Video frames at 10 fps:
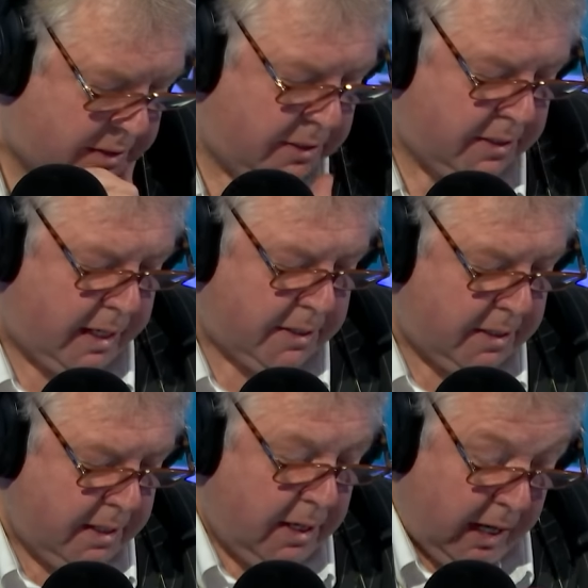DCS
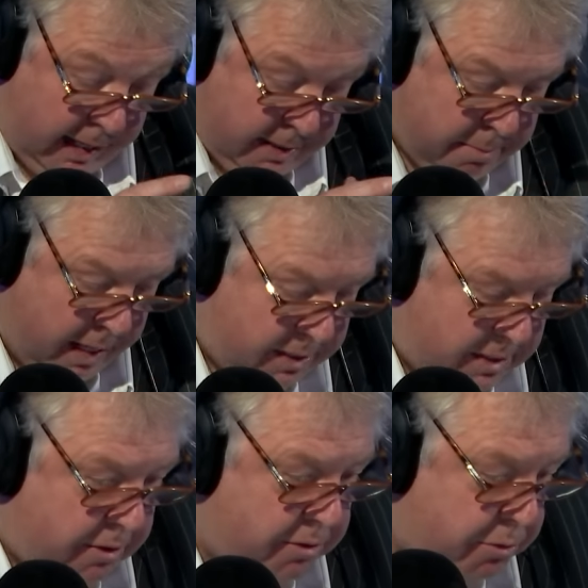at the Met,
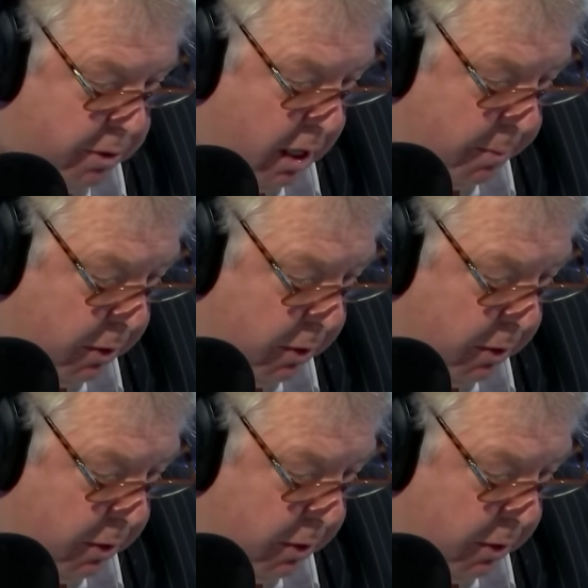Territorial Army